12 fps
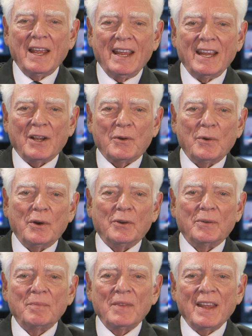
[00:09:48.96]
end
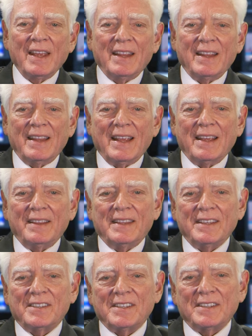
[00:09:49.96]
quote
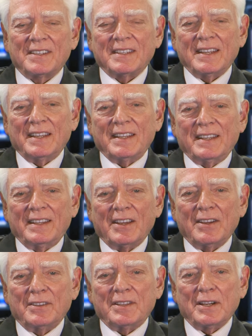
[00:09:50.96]
this is
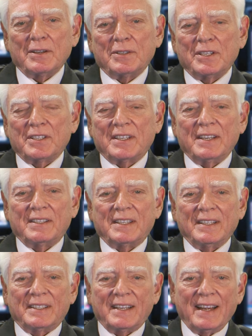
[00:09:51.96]
they're they're just at
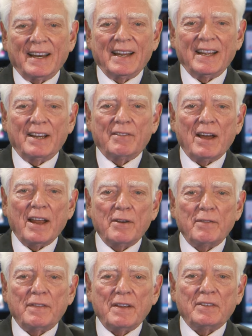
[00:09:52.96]
the tail end of
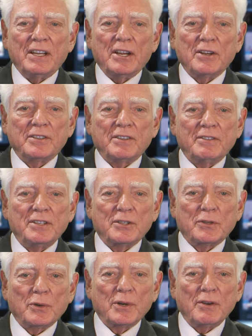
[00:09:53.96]
150 years of
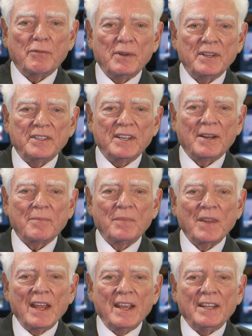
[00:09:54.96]
distorted reasoning.
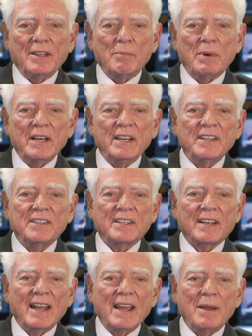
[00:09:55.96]
The Bundys
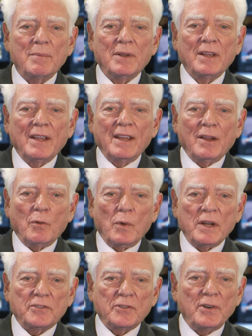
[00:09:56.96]
claim
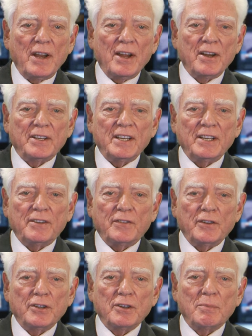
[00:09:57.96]
Western heritage
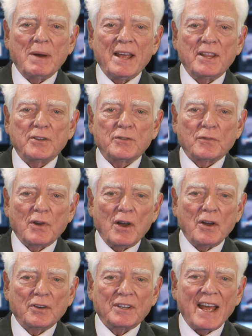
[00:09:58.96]
fueled by the
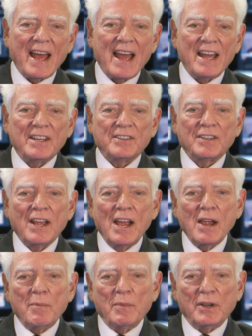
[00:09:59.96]
strong ties
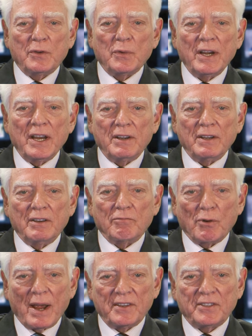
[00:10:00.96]
between
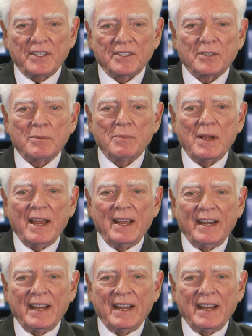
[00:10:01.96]
racism and